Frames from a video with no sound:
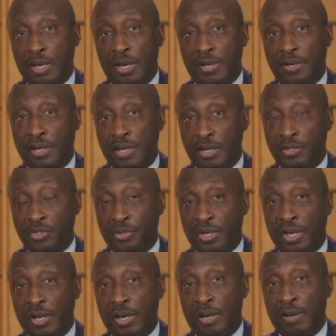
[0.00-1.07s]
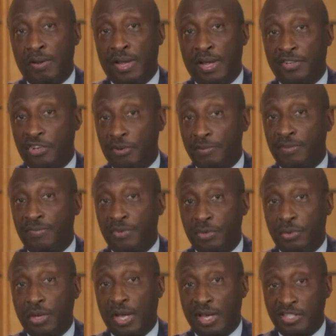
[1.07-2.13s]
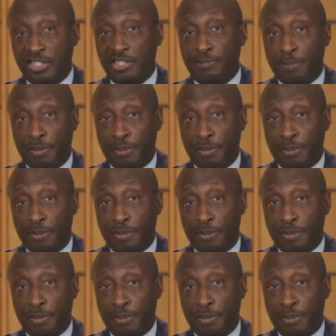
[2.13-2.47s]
in the country in terms of new cases